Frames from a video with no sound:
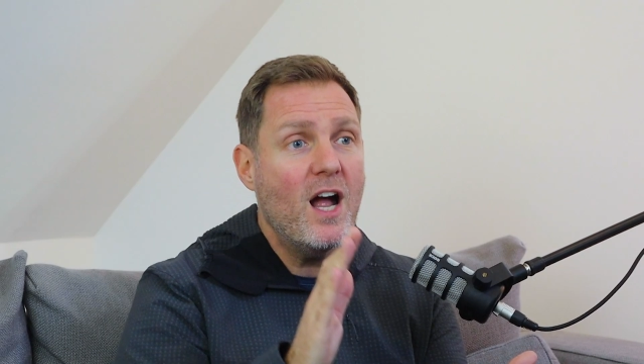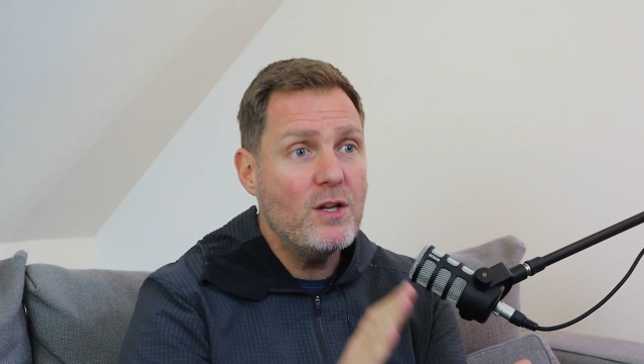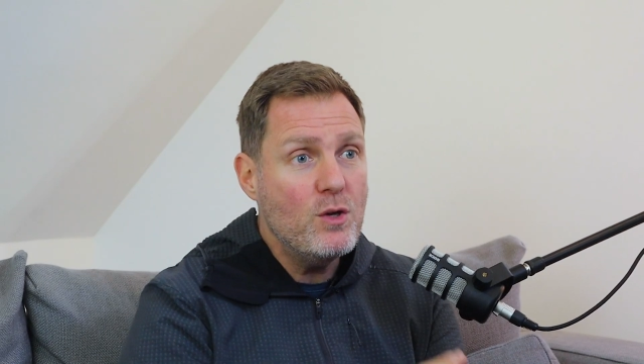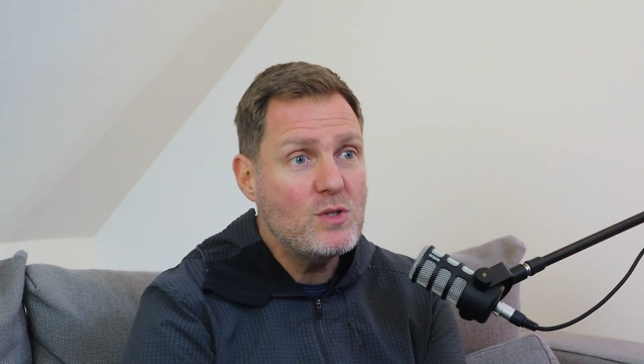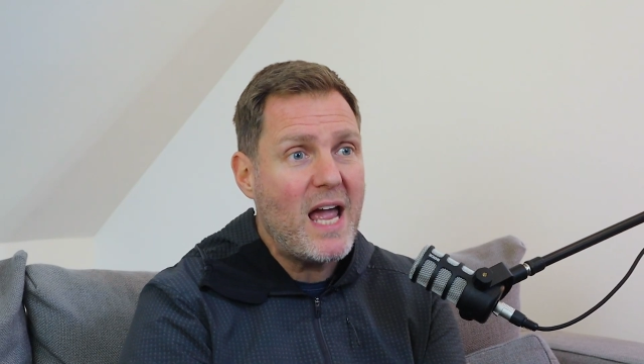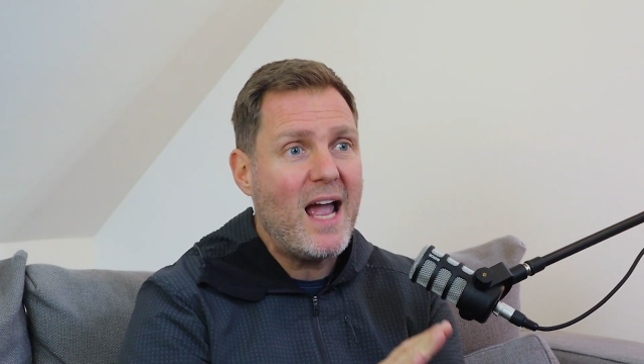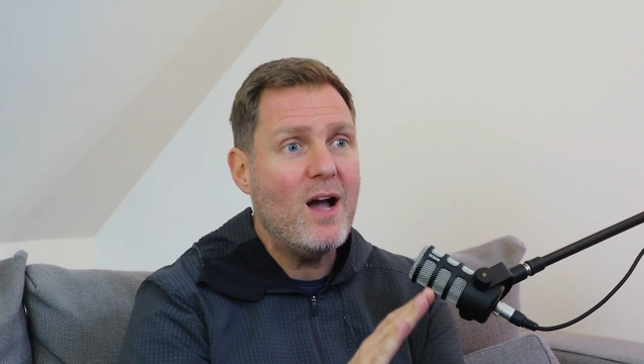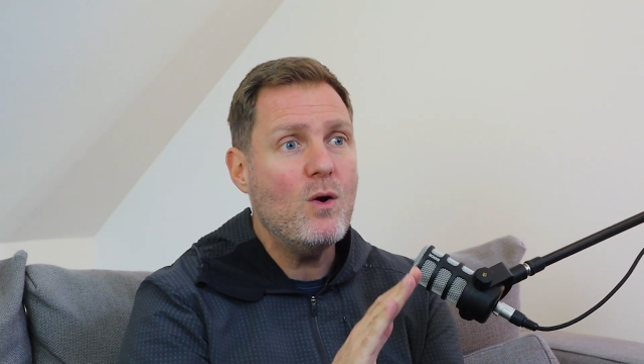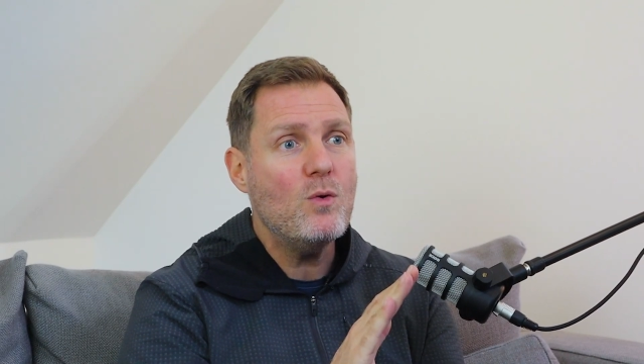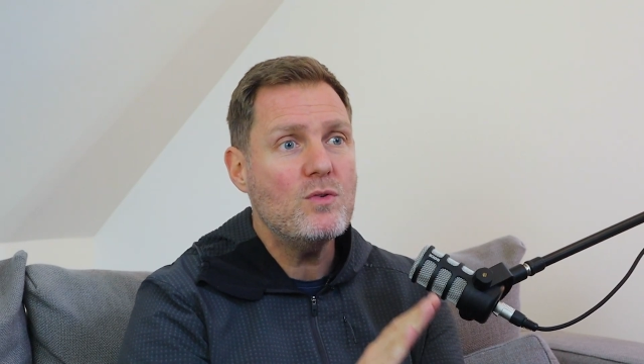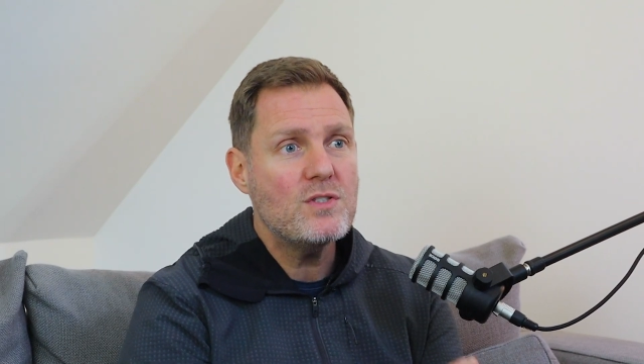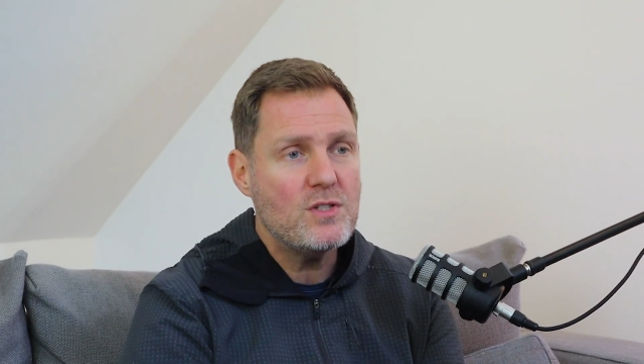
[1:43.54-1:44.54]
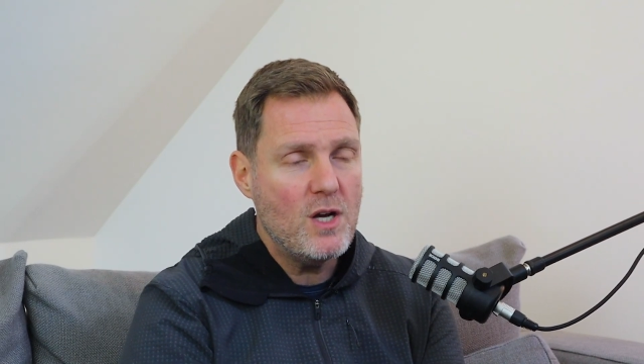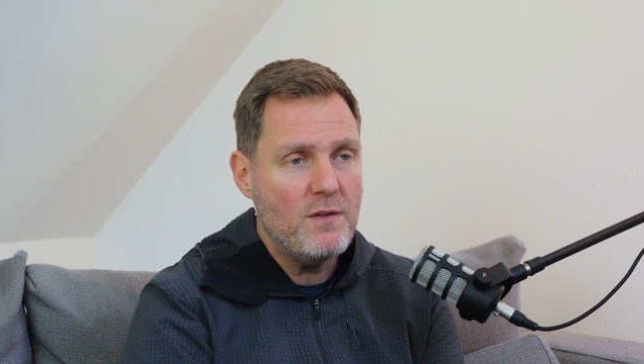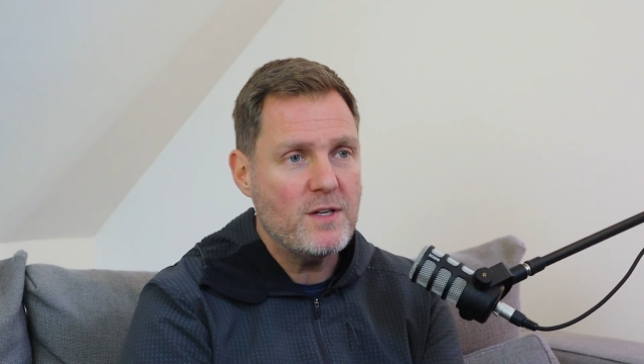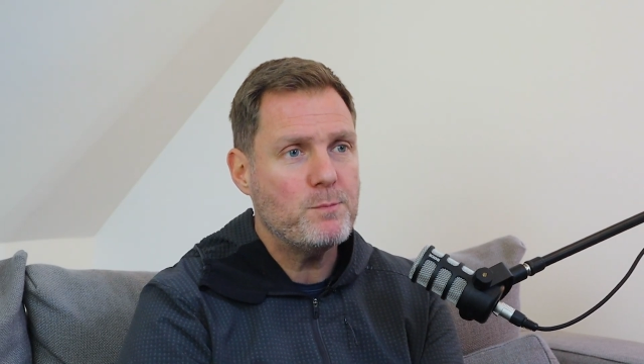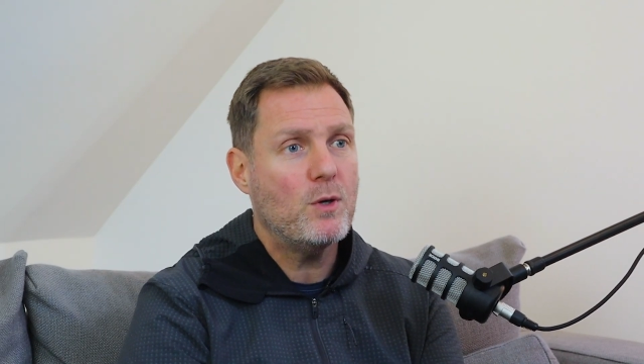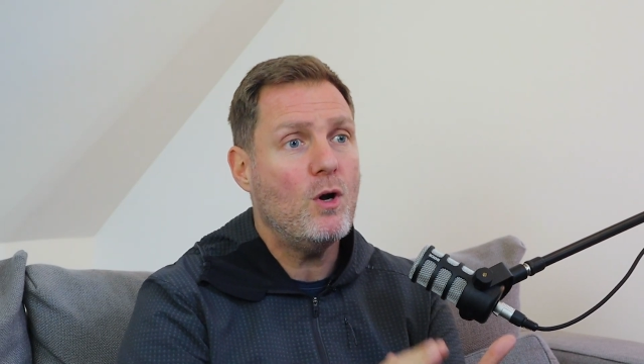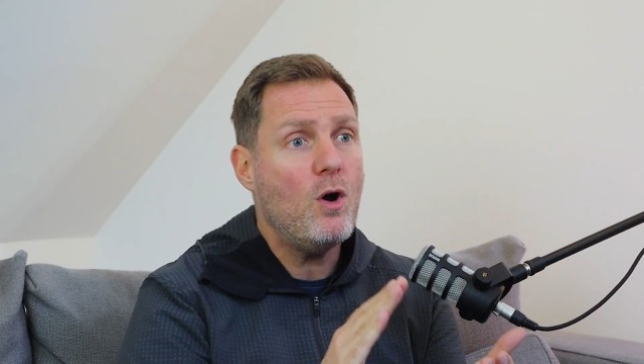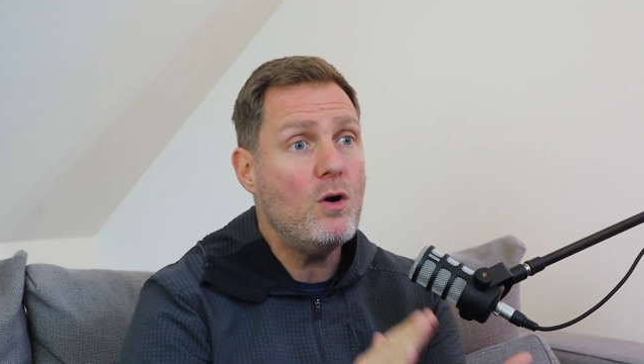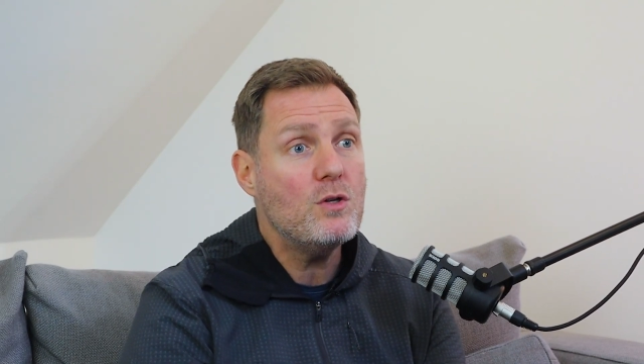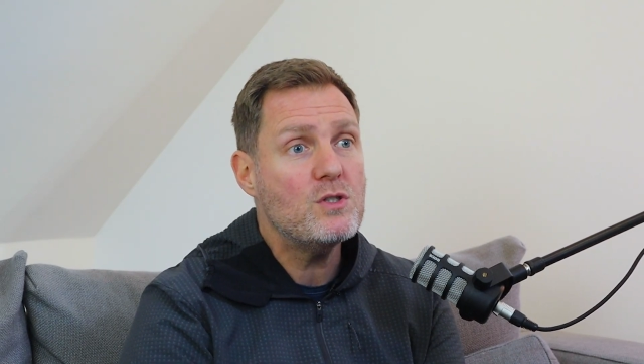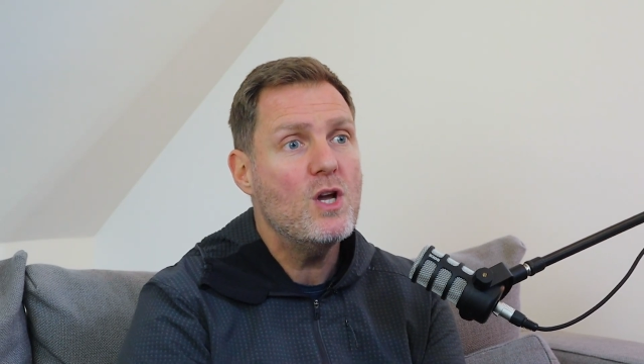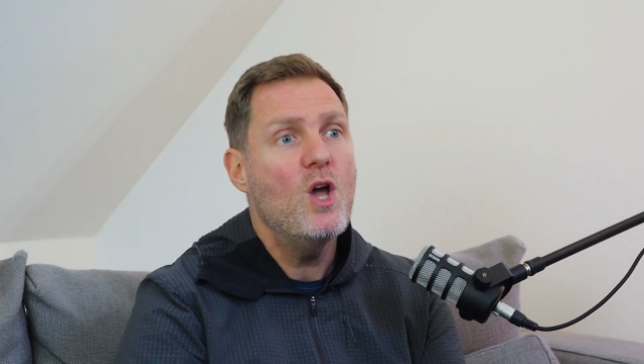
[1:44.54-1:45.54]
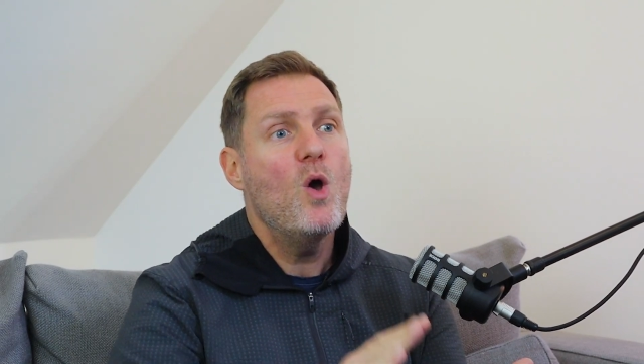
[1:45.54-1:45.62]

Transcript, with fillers: and use our service because